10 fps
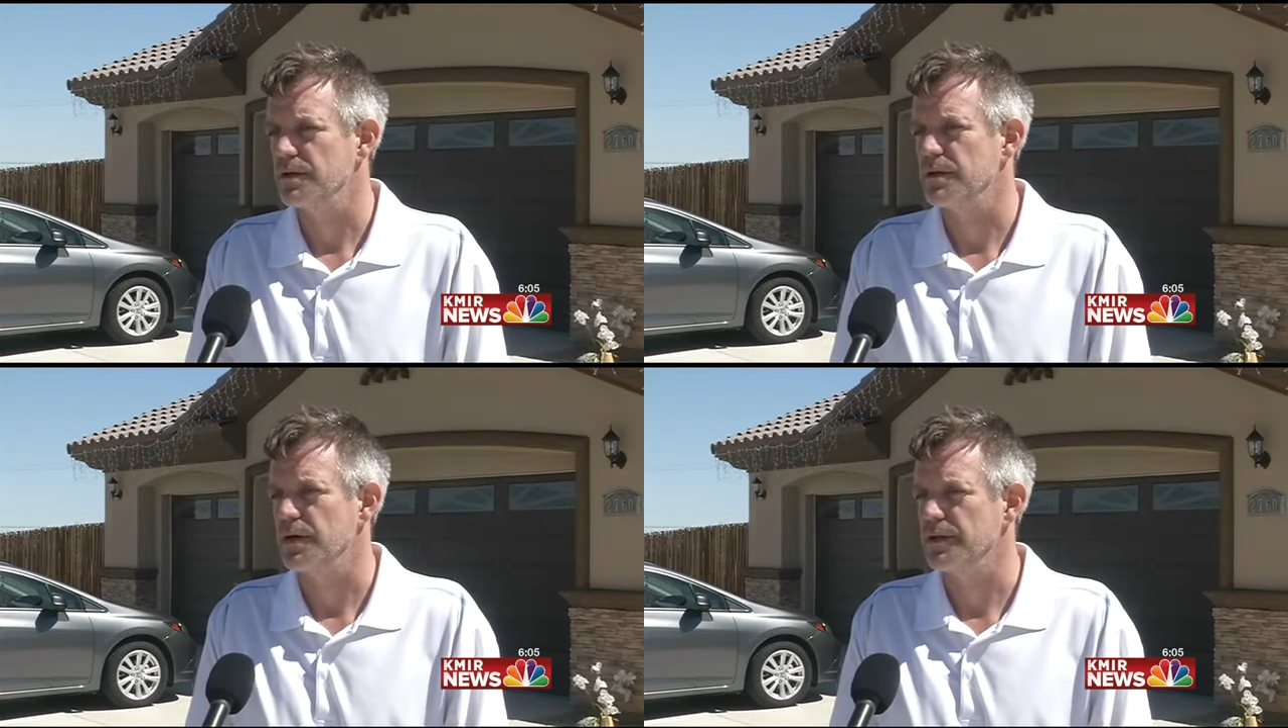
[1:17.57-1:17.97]

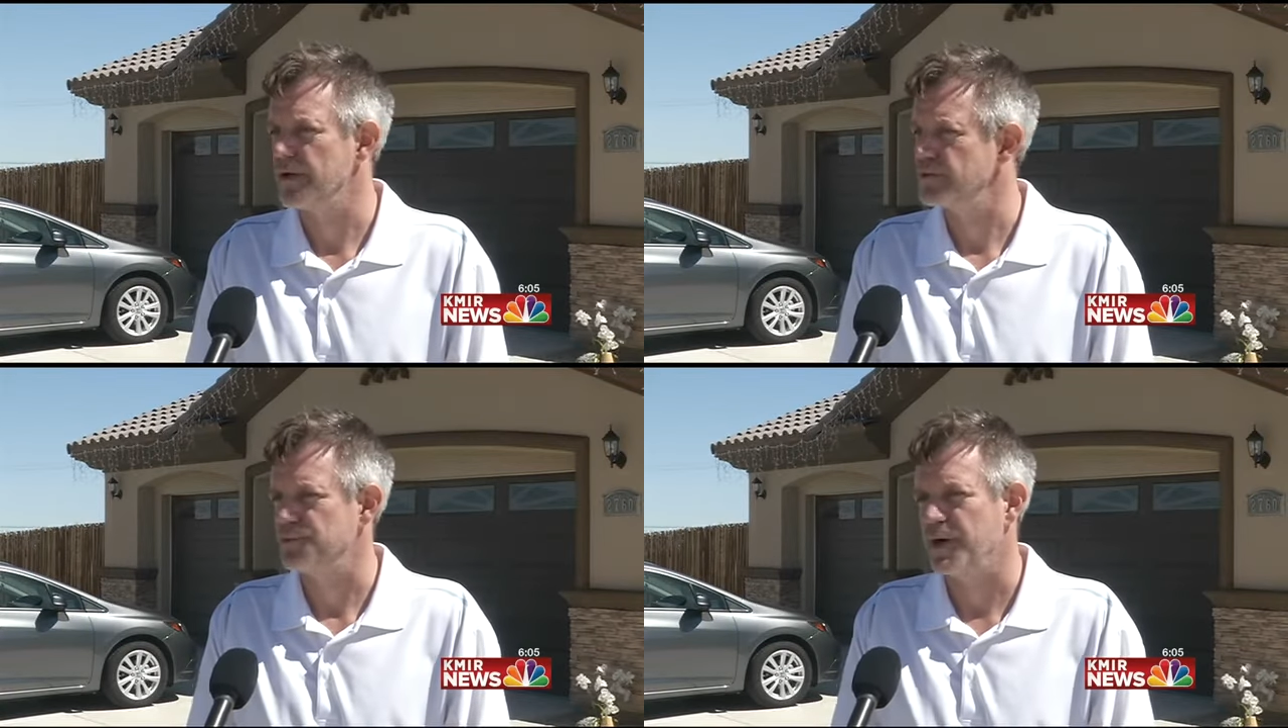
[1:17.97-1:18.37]
Uh,
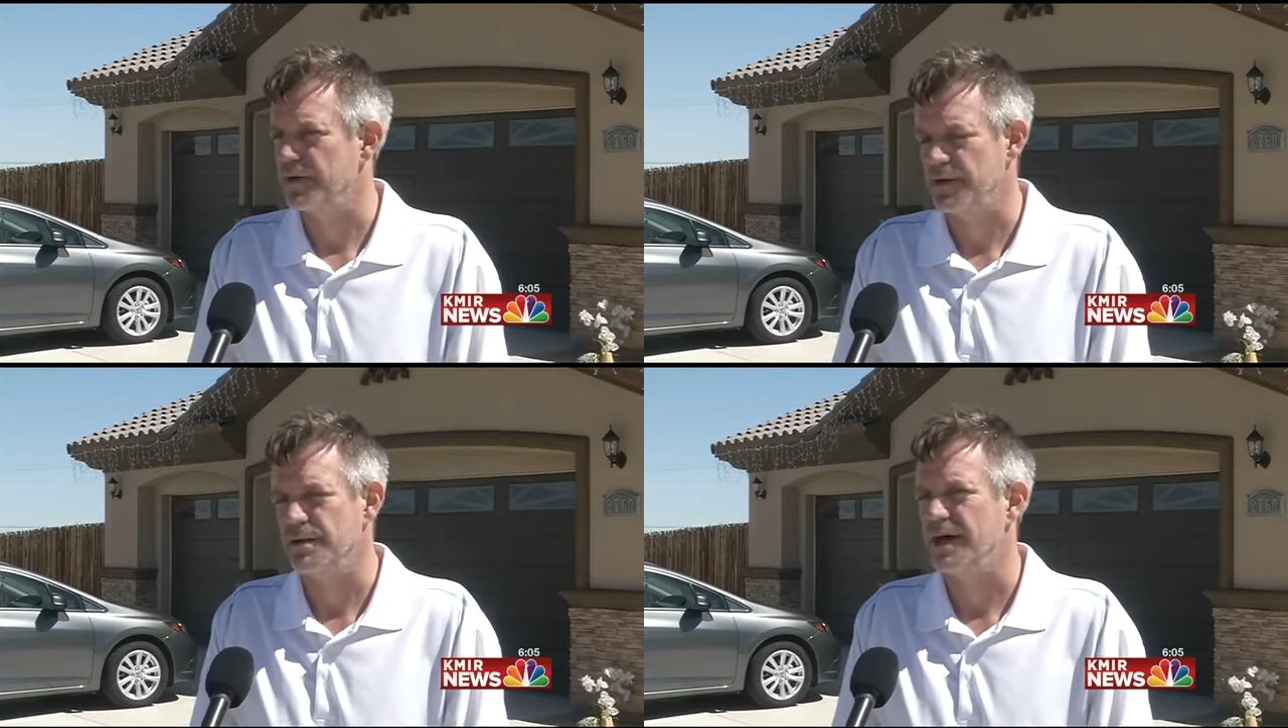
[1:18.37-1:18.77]
that was
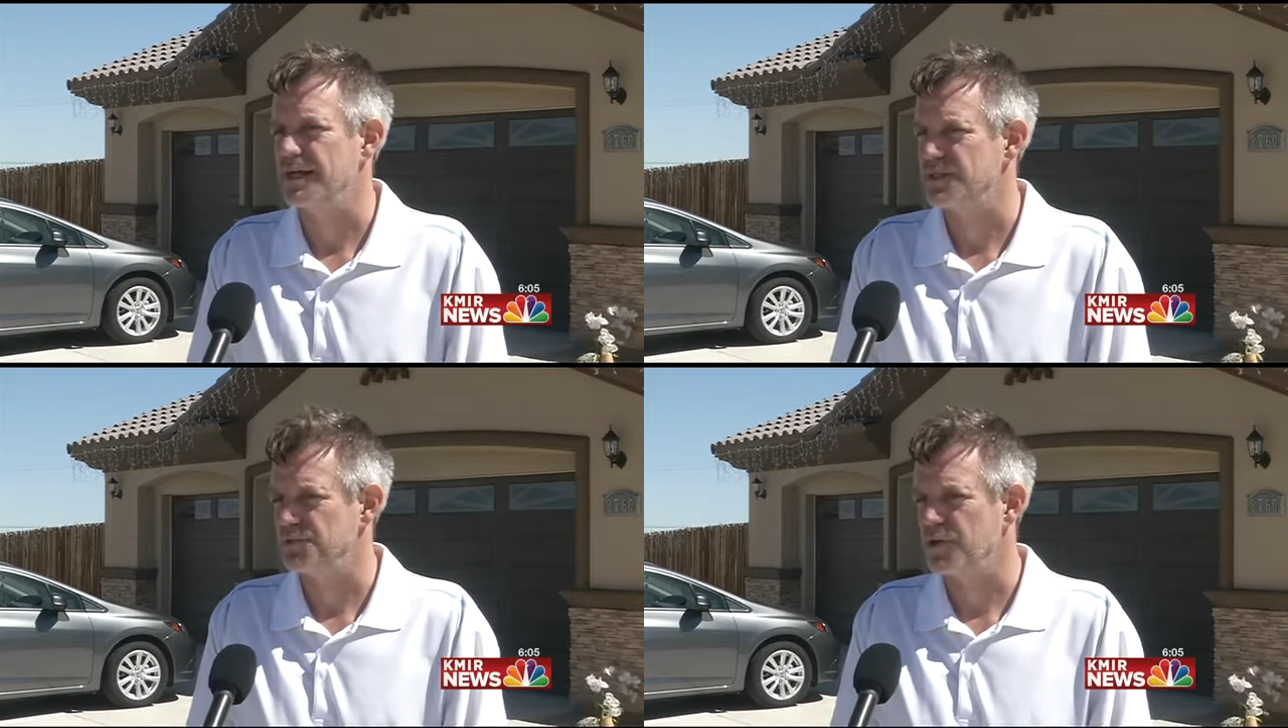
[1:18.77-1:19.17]
about it. It
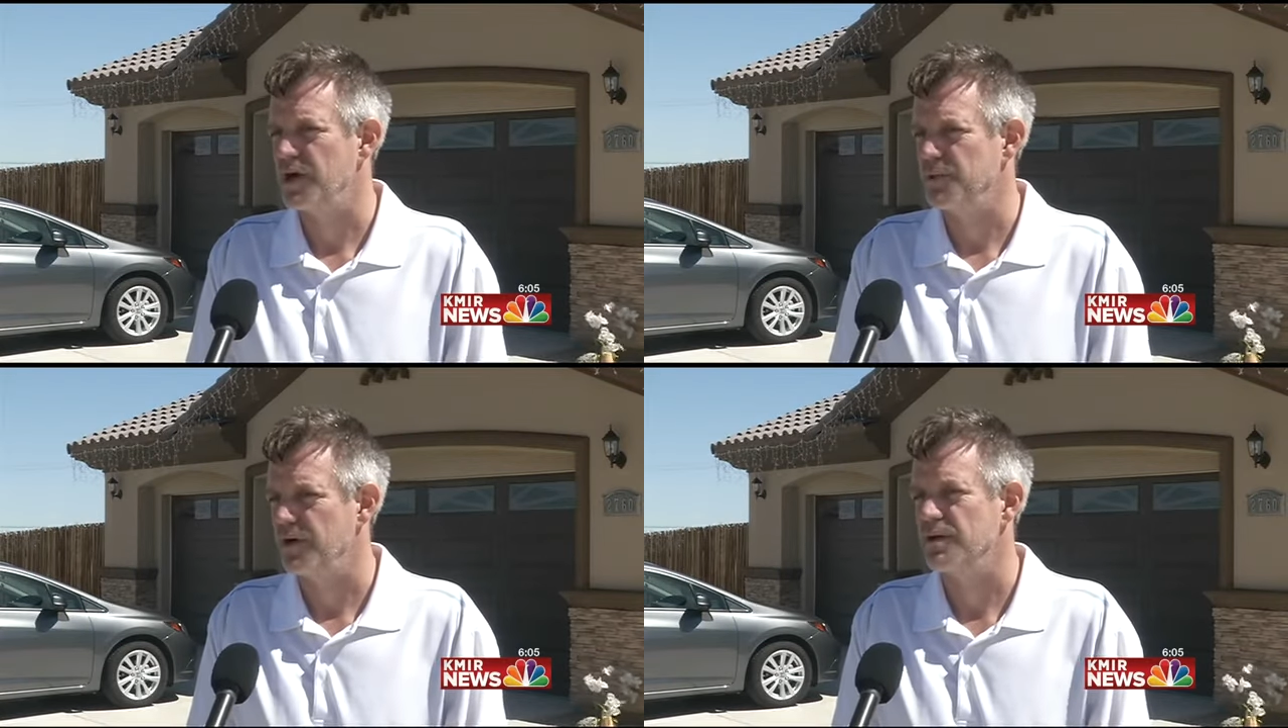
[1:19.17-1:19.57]
lasted probably
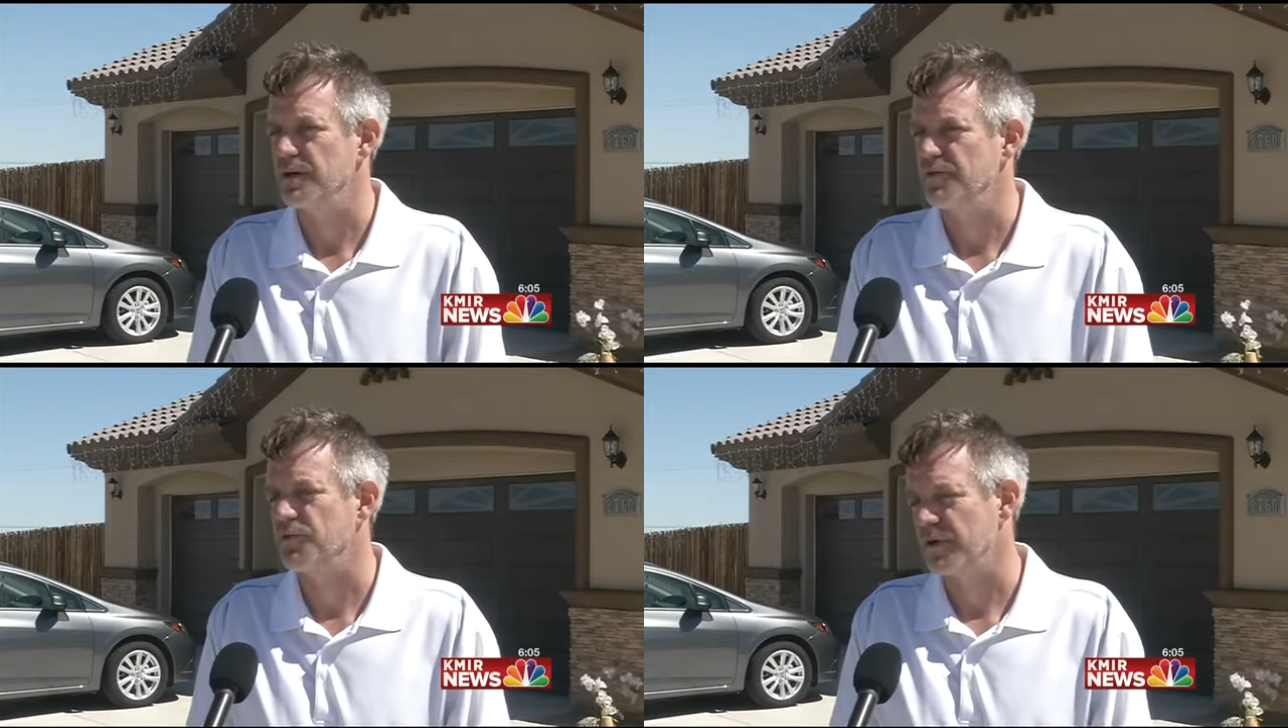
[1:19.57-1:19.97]
about
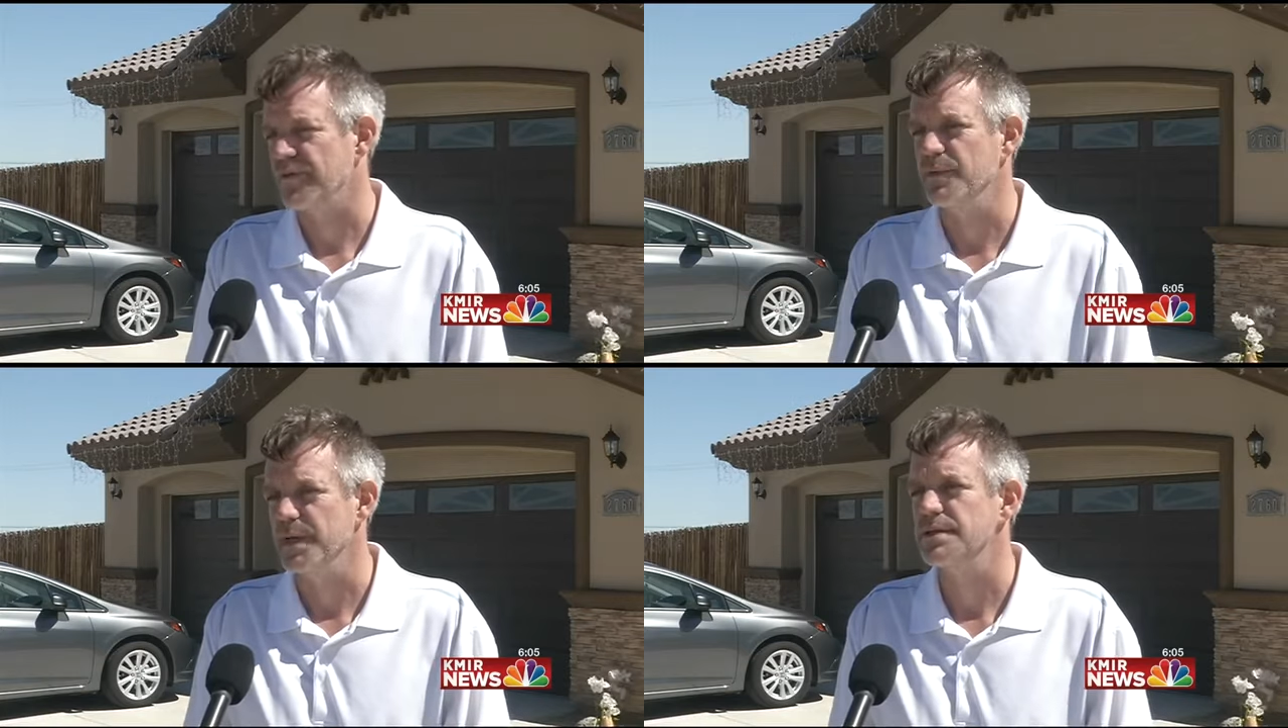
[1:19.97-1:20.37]
uh,
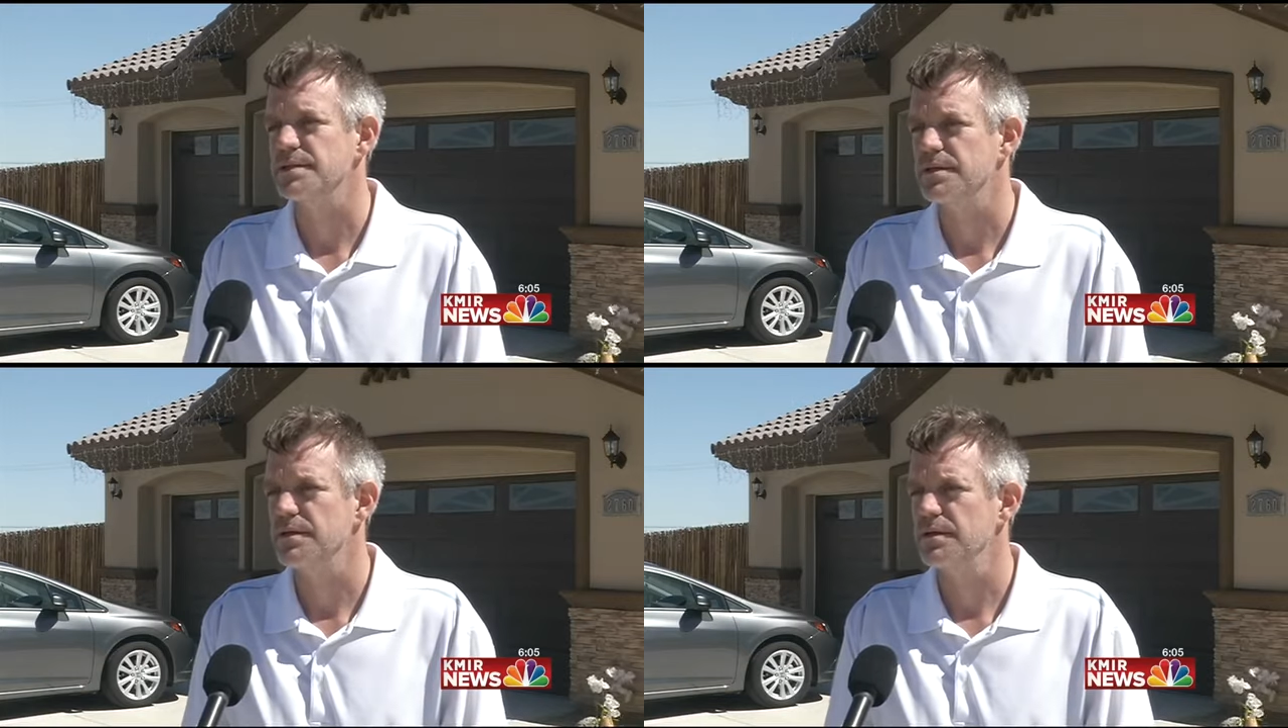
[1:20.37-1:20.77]
45 minutes.